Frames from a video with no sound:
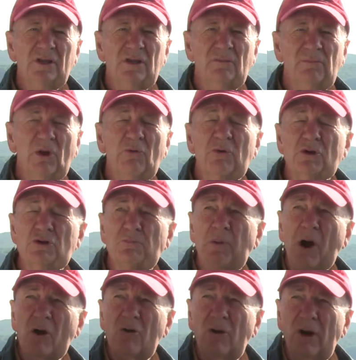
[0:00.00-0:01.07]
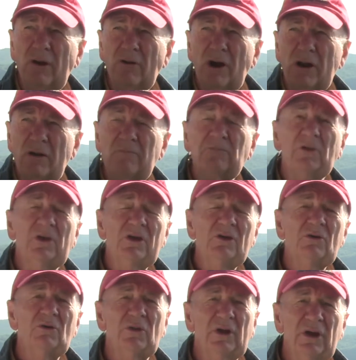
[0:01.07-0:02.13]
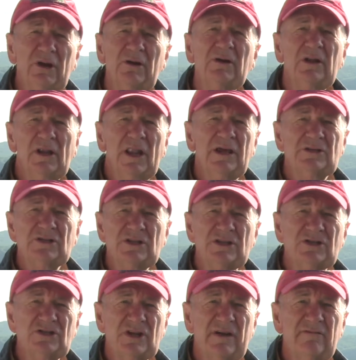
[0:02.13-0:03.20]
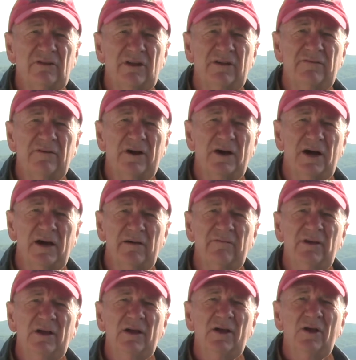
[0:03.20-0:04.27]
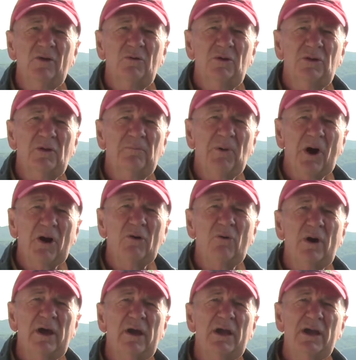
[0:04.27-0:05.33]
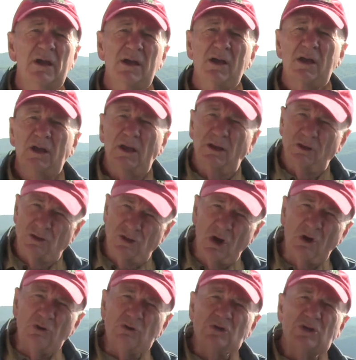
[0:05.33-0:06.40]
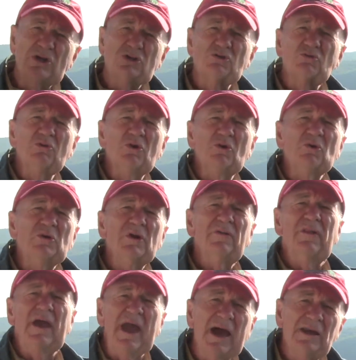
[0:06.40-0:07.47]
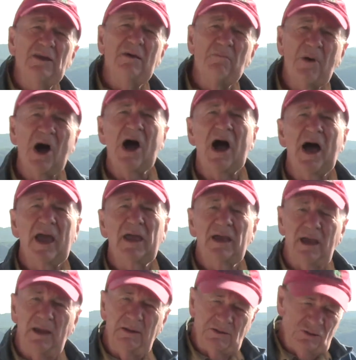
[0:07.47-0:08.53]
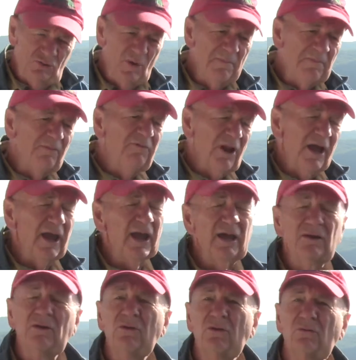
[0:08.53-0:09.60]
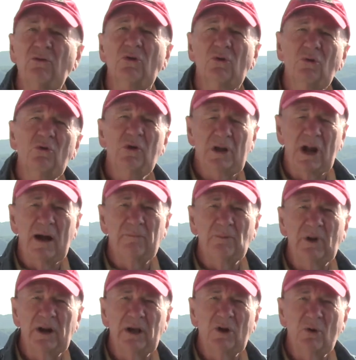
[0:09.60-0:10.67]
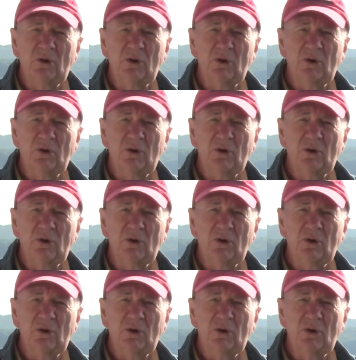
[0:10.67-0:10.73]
The Blue Ridge Parkway right up the hill there, less than 75. When the Parkway chose this route, they had to buy a strip of land through an operating